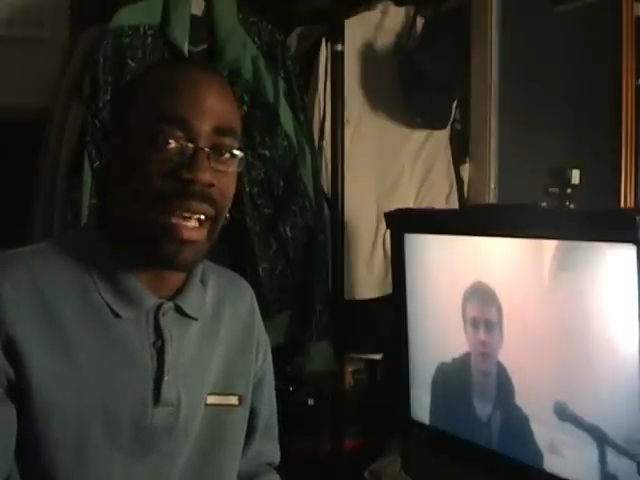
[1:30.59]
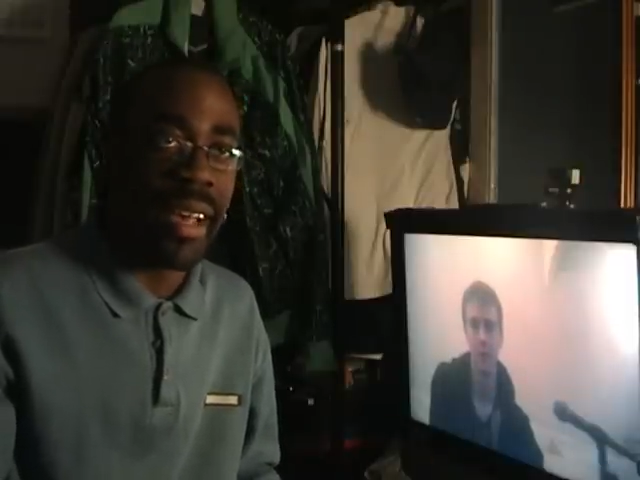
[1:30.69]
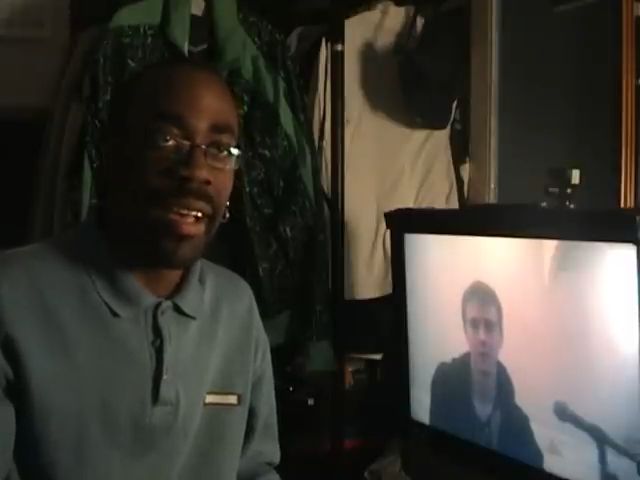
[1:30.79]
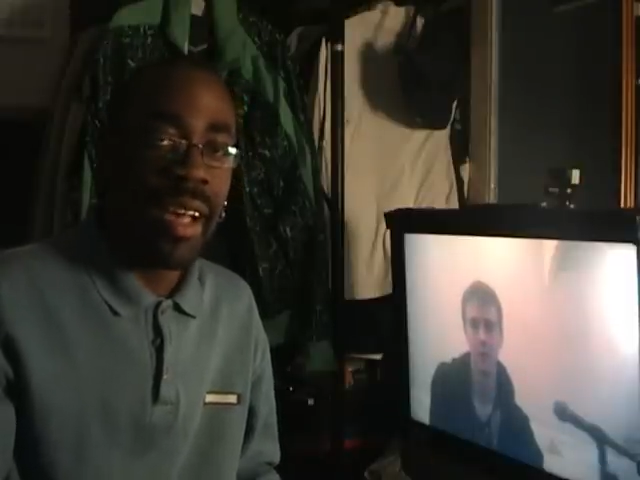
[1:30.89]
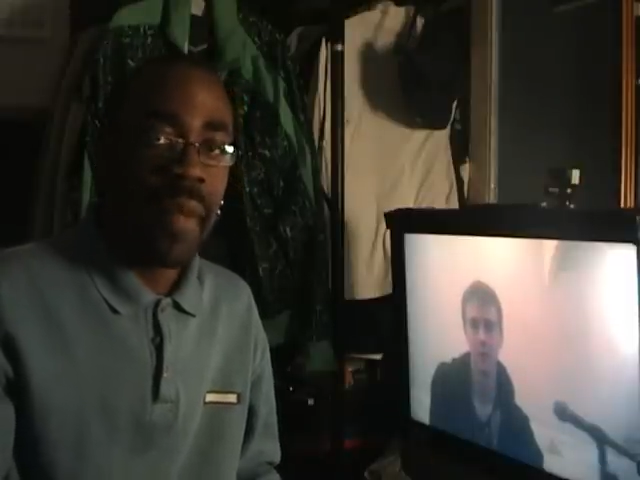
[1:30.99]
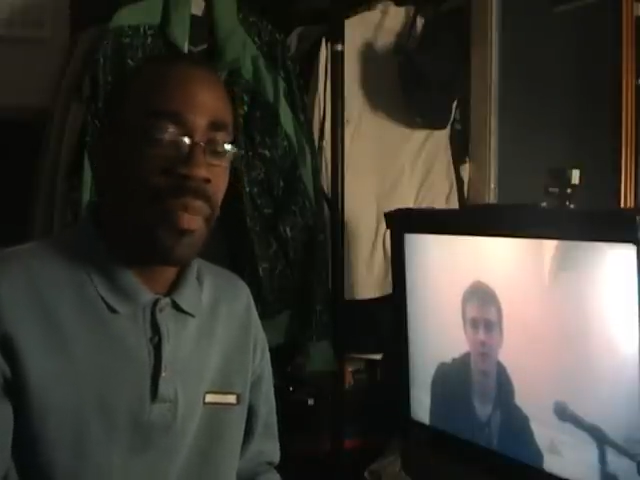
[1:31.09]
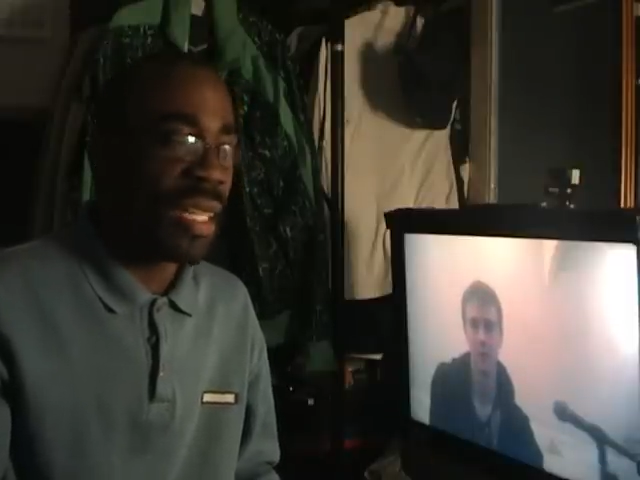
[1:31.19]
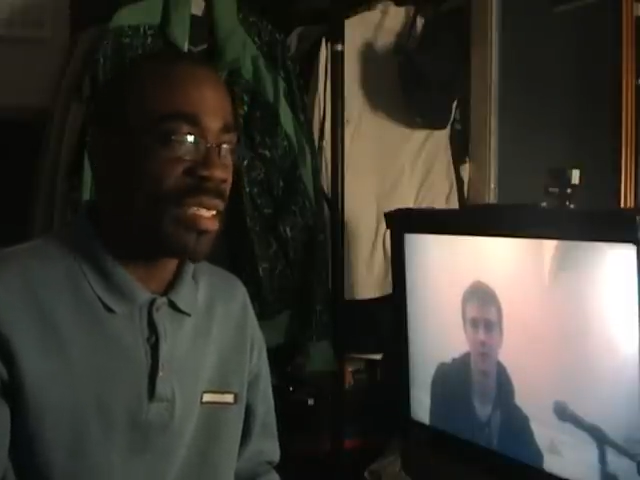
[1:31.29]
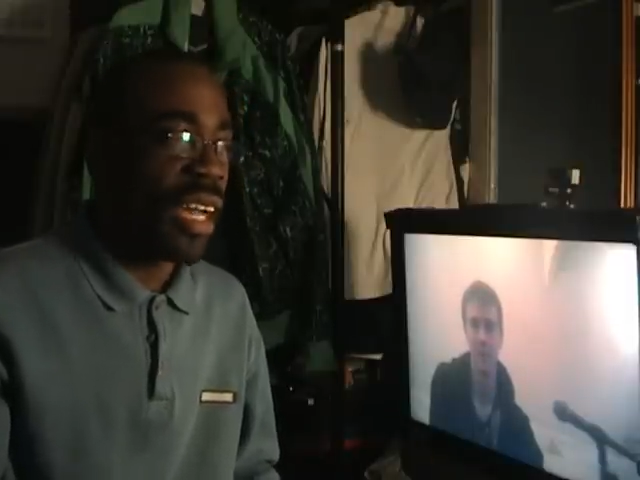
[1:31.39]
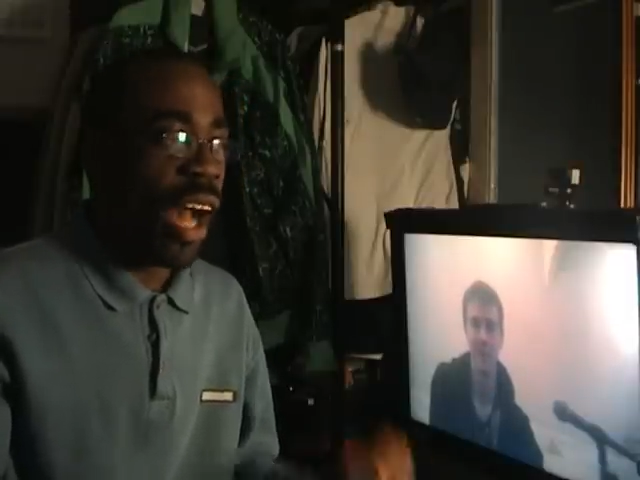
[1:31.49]
Yeah.
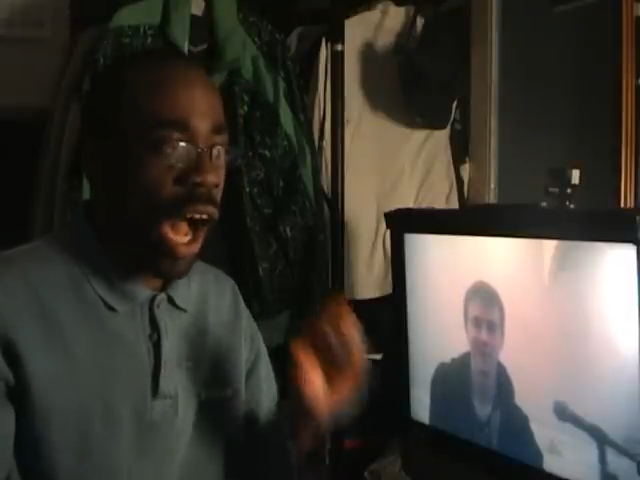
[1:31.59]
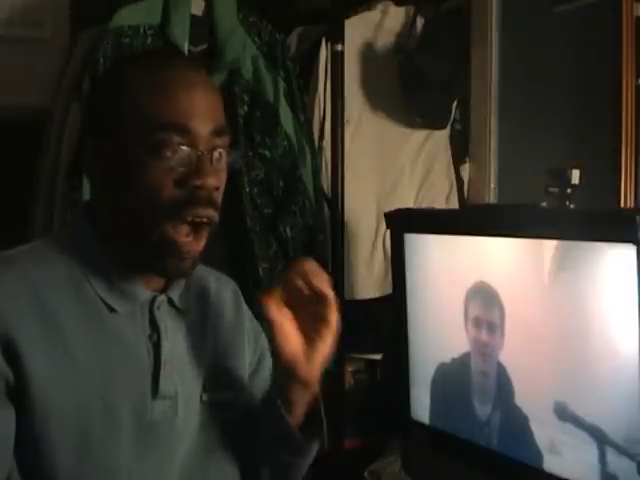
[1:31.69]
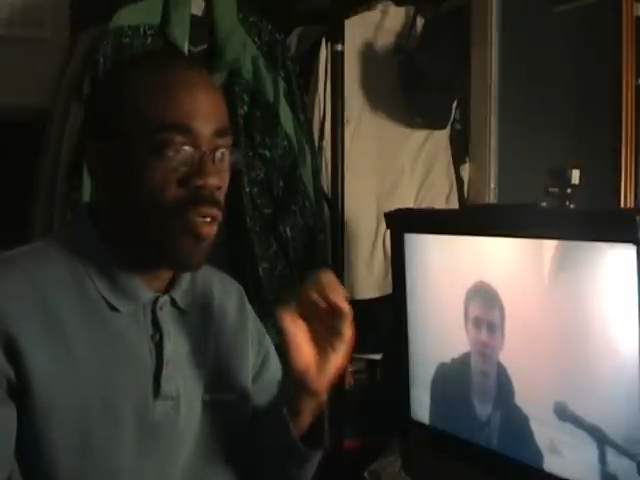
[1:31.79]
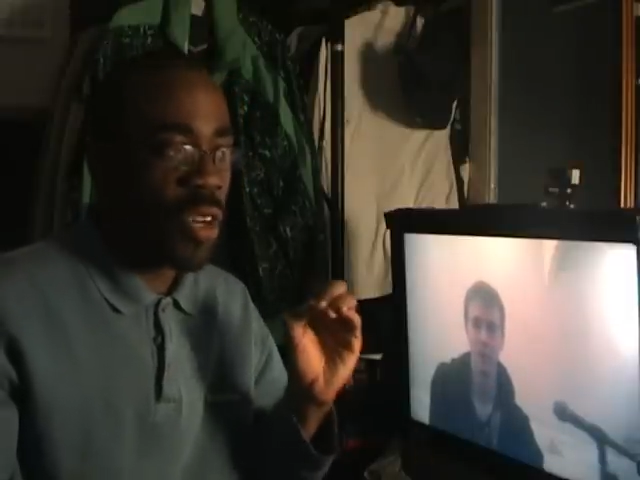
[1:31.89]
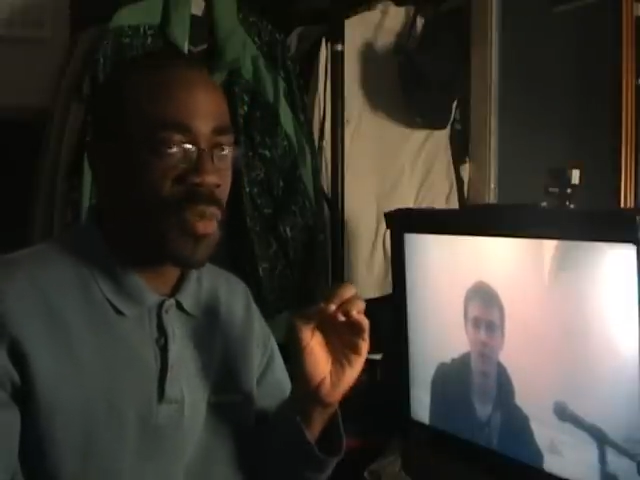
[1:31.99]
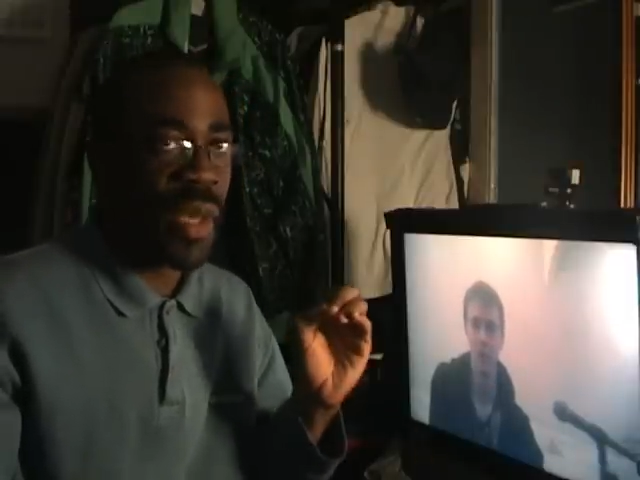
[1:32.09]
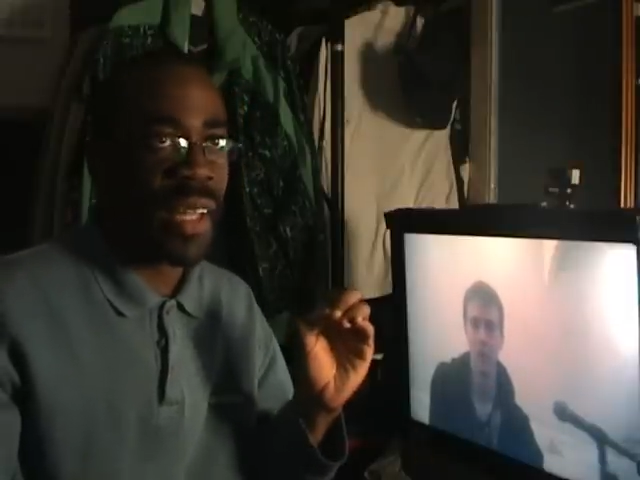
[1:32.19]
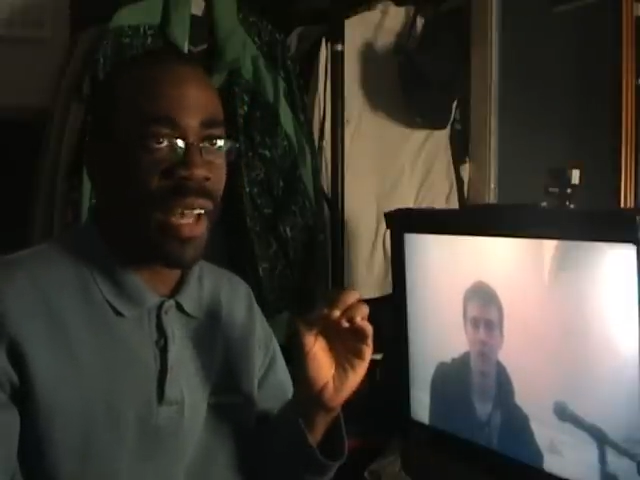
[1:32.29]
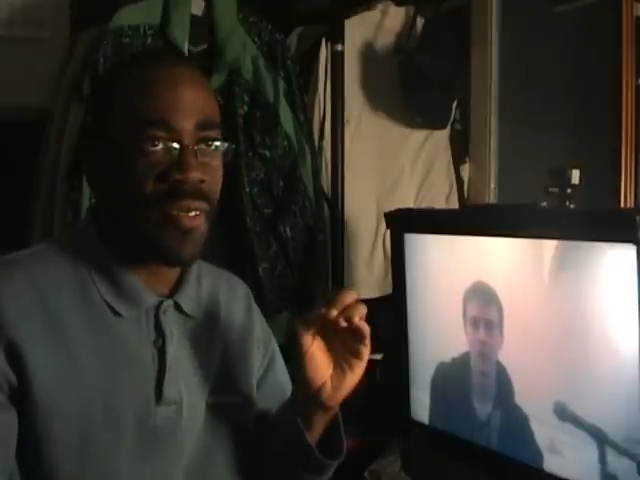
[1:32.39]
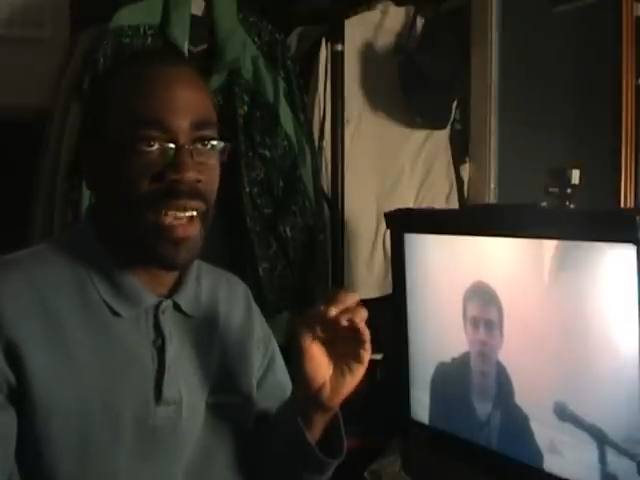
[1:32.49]
But I've always been like